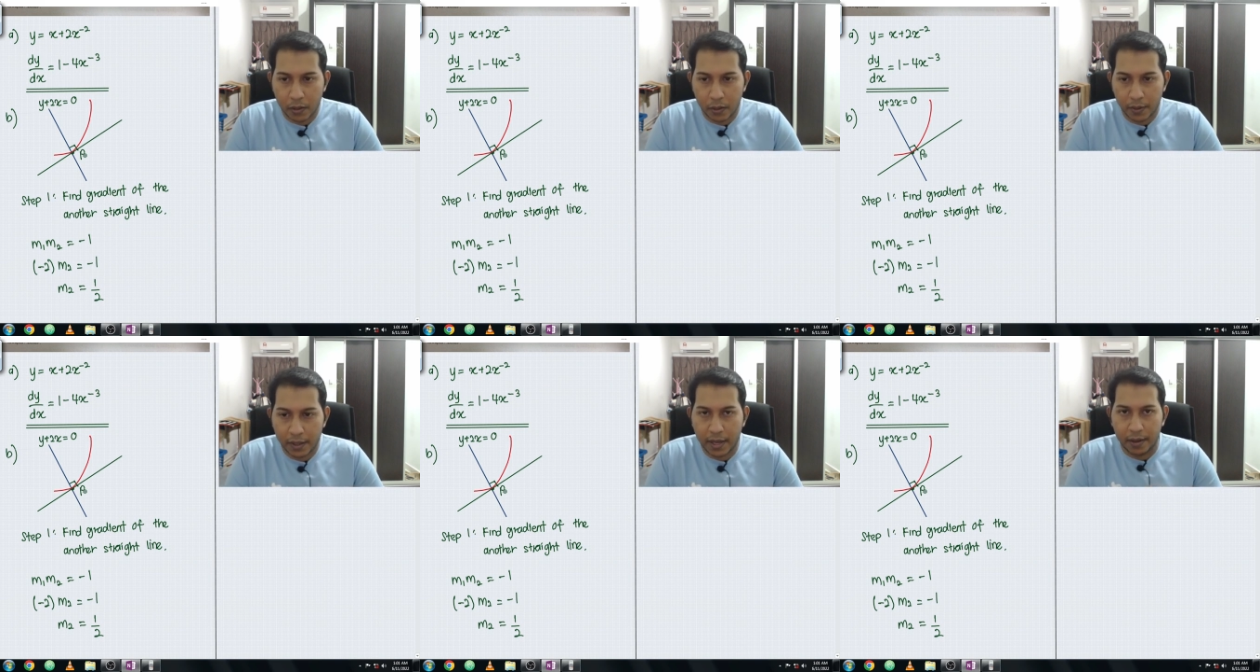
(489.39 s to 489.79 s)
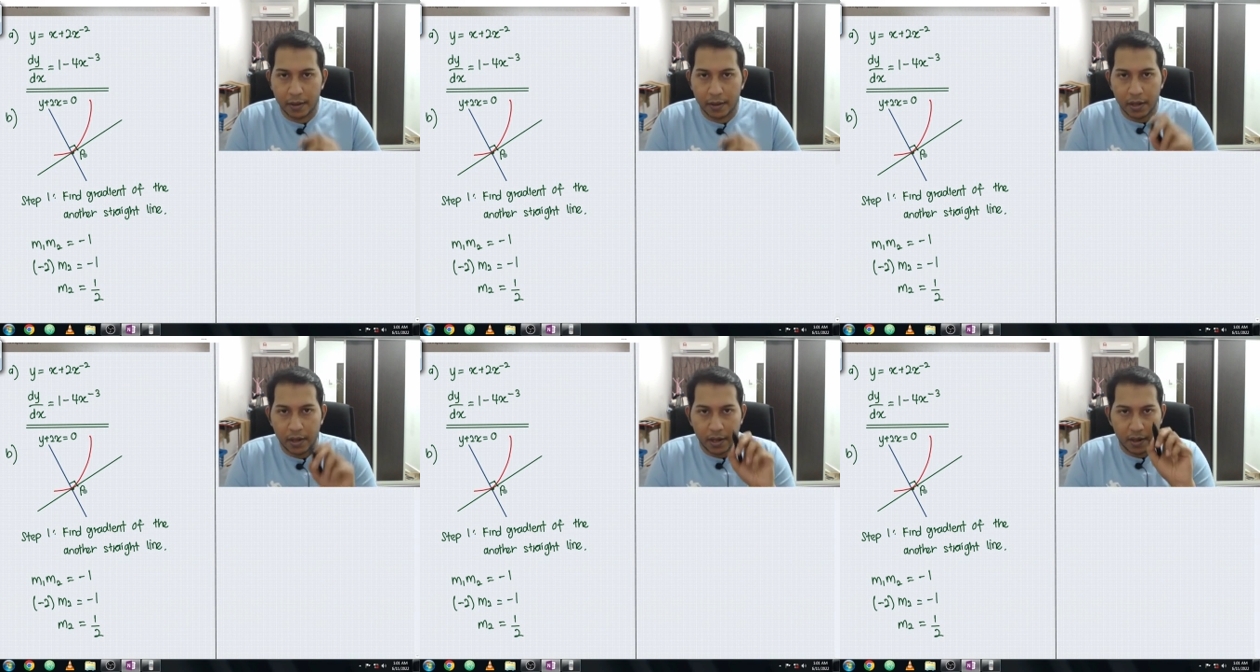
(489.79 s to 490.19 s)

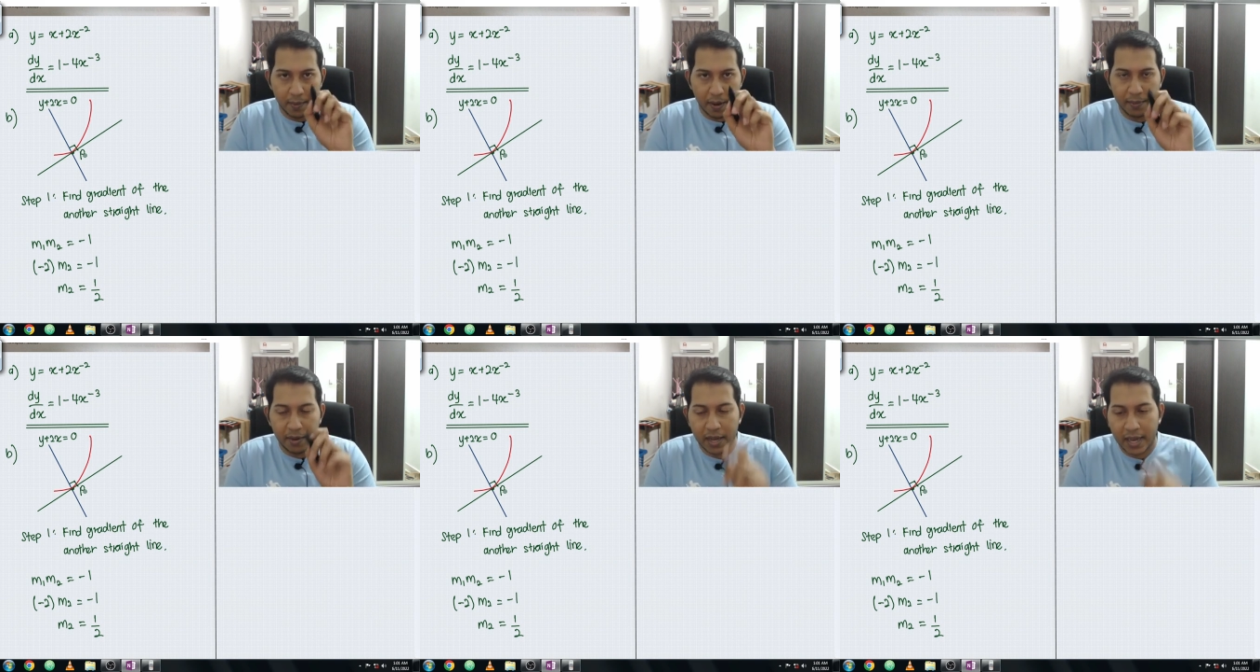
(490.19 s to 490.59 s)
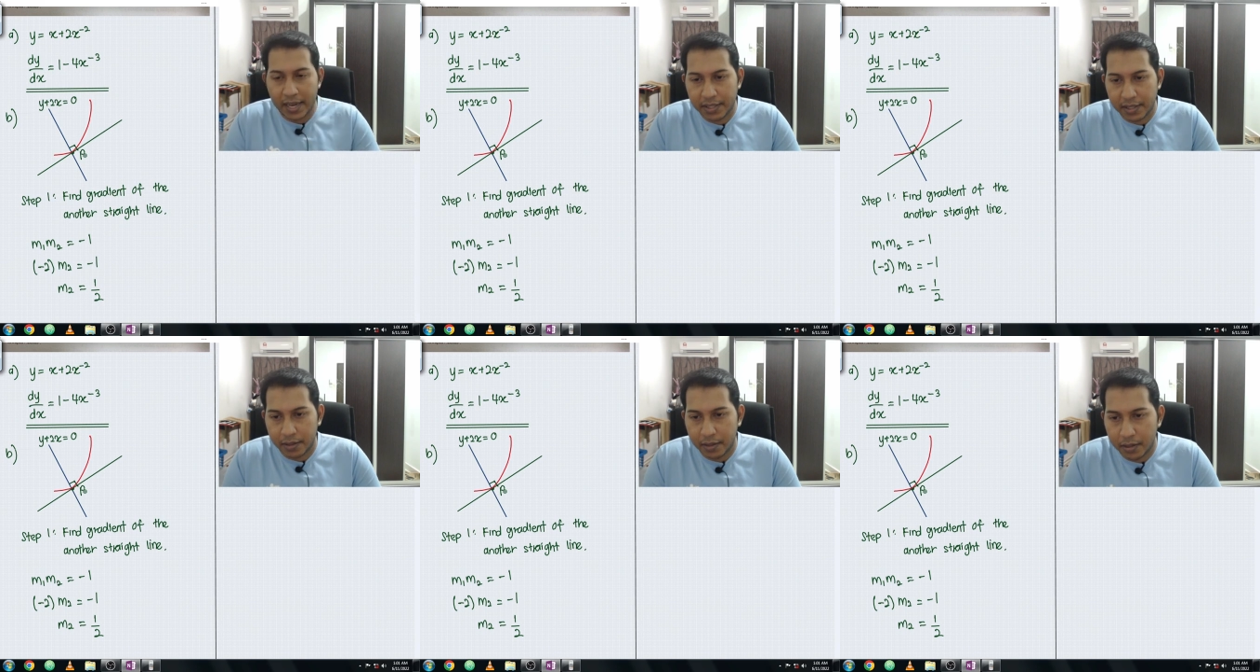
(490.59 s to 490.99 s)
Okay, remember,
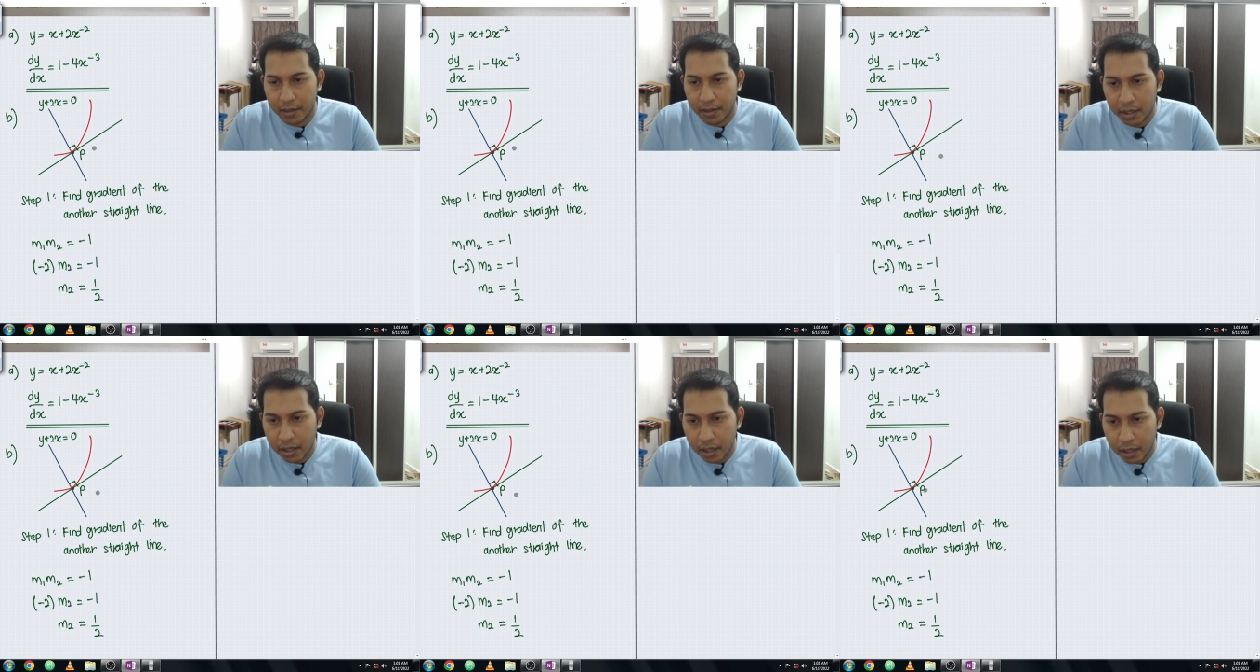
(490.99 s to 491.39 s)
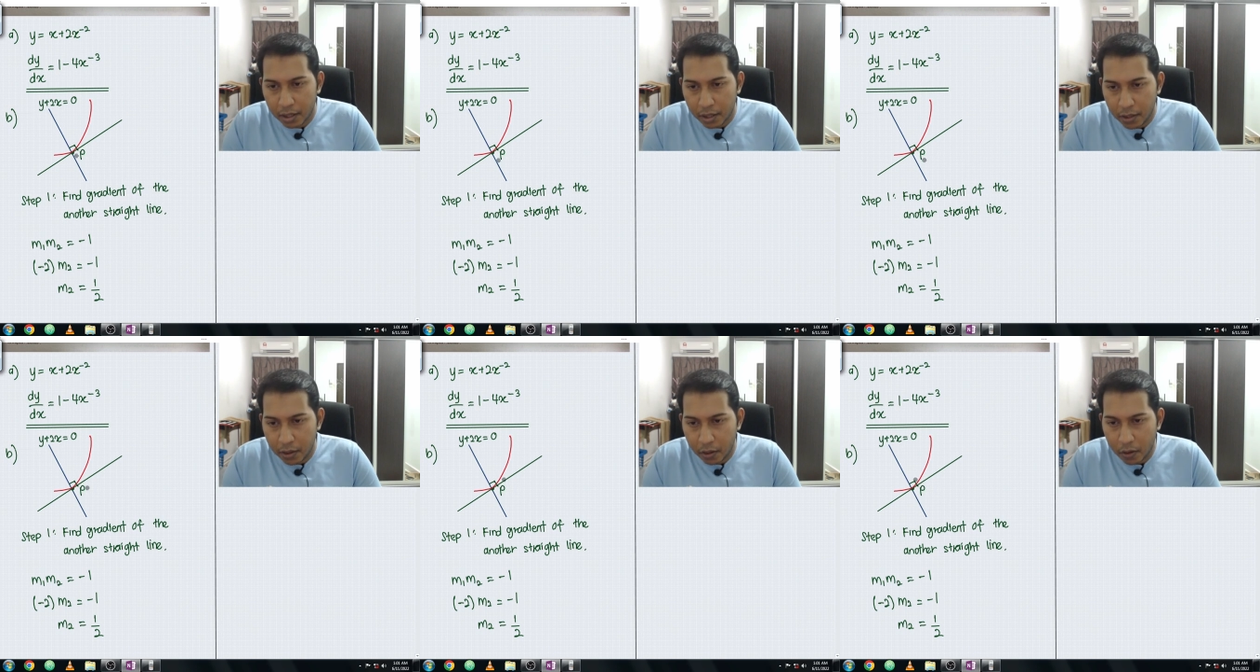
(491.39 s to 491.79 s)
guys,
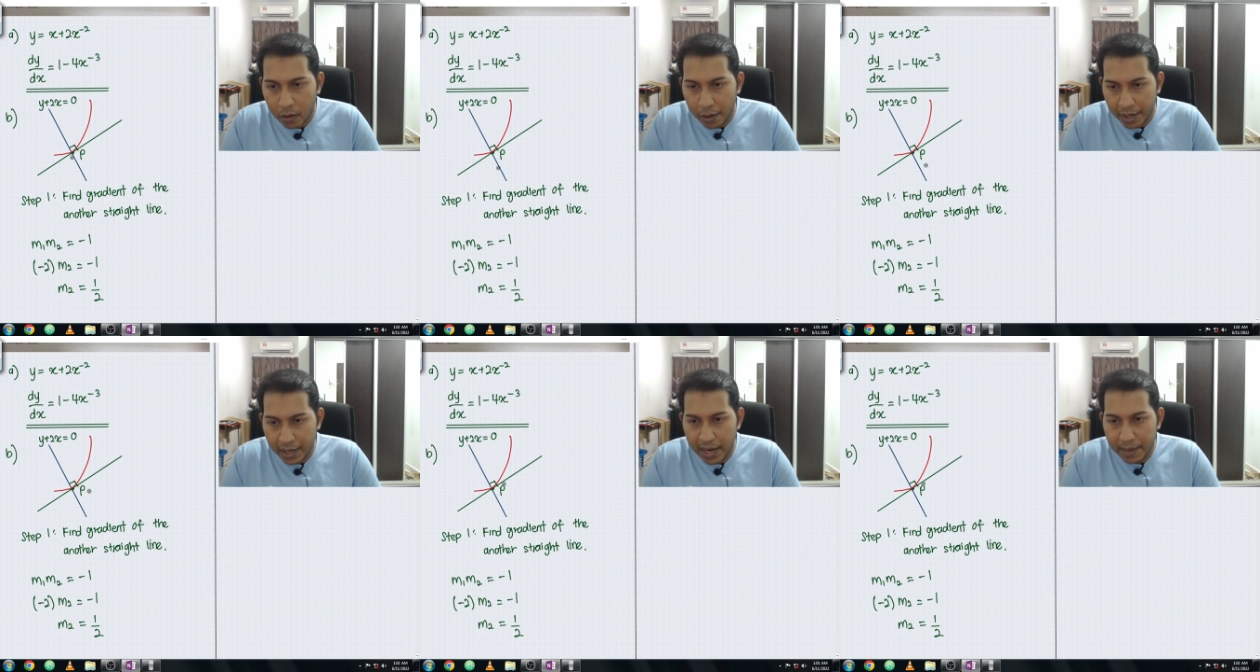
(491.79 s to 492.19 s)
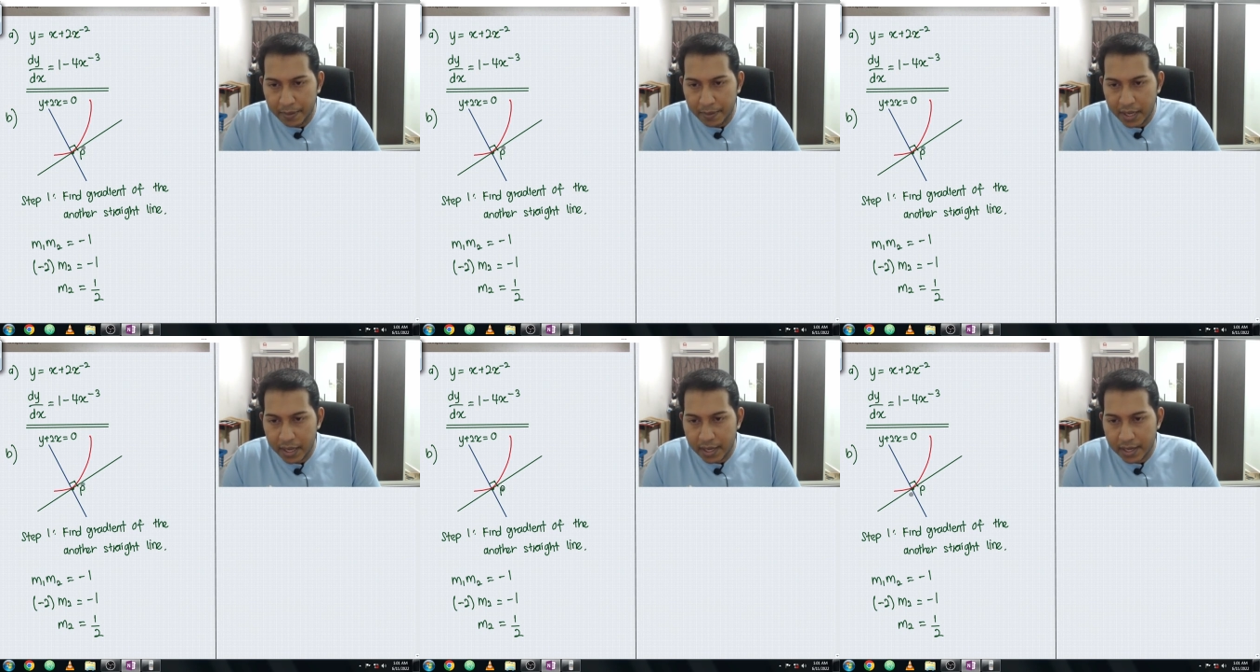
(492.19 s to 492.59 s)
your coordinate
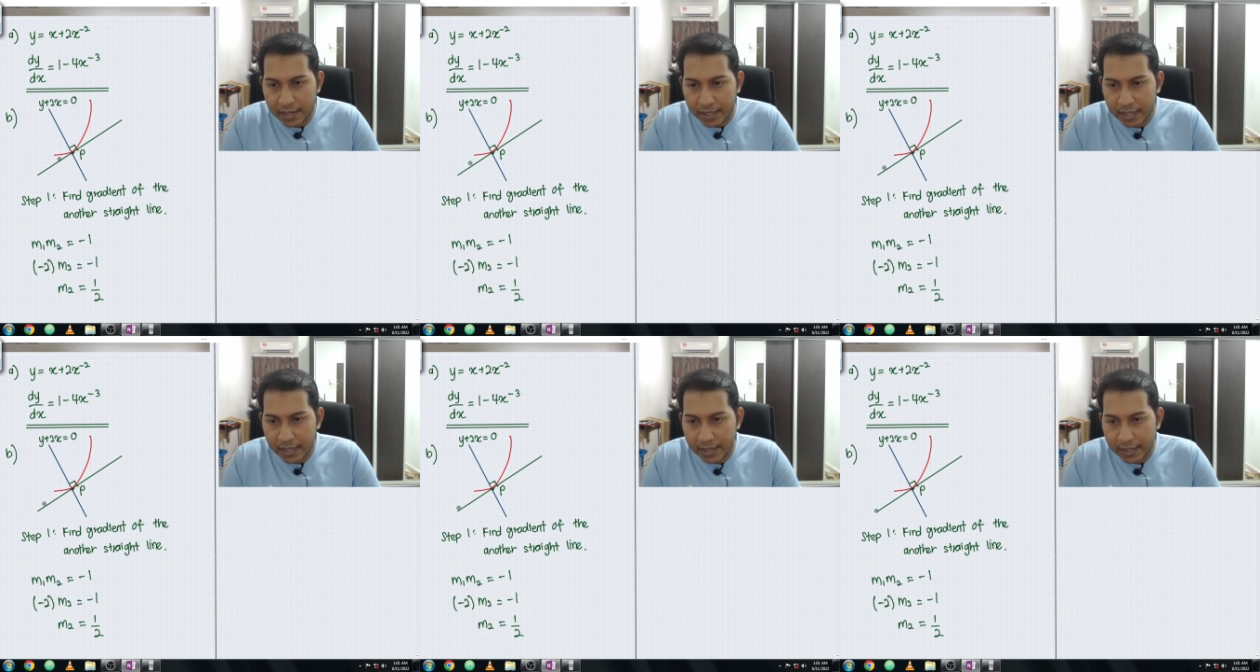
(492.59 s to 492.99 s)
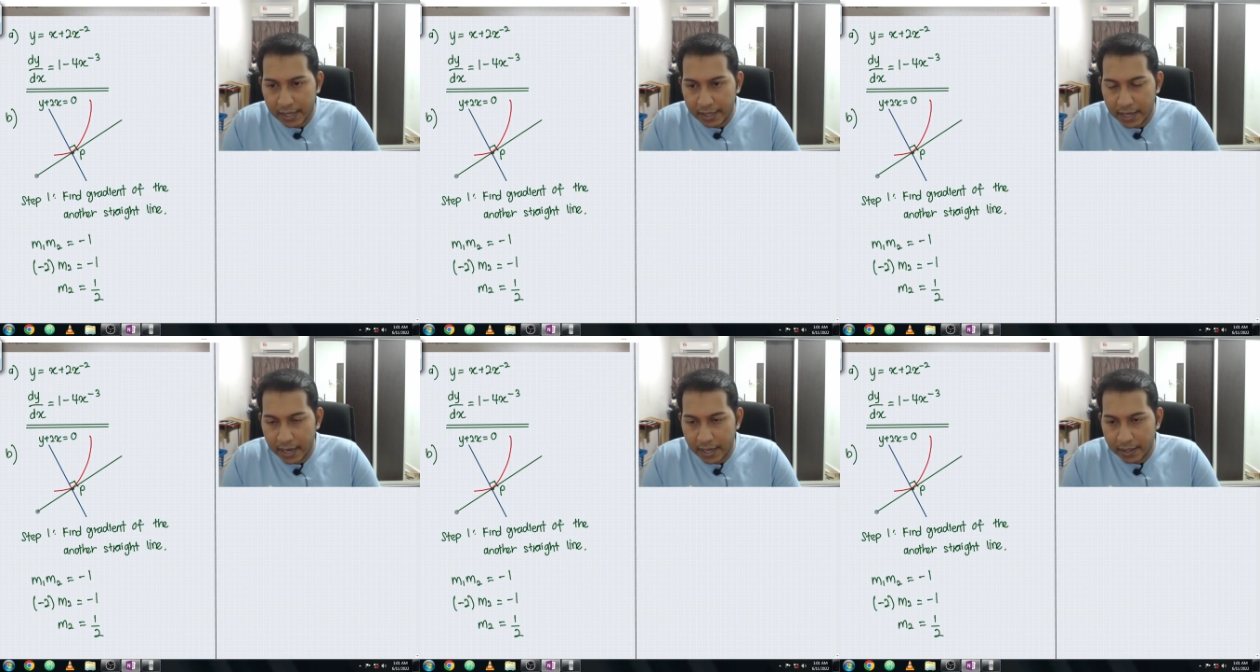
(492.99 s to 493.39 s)
P is
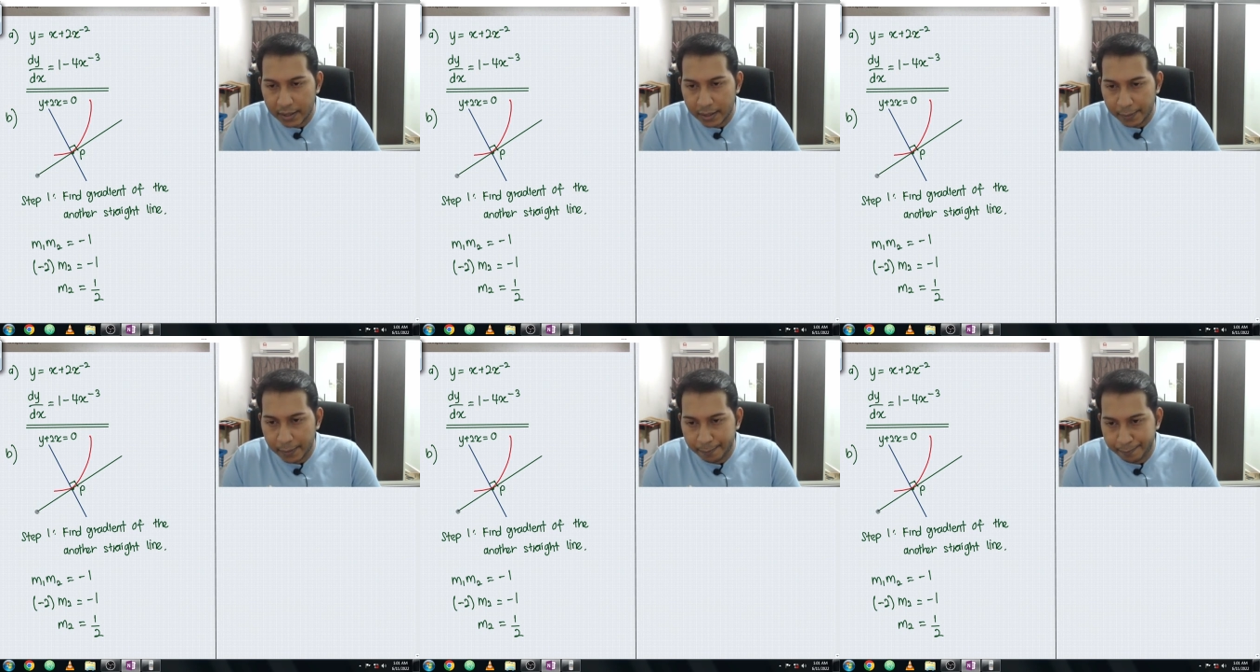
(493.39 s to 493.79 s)
intersecting at the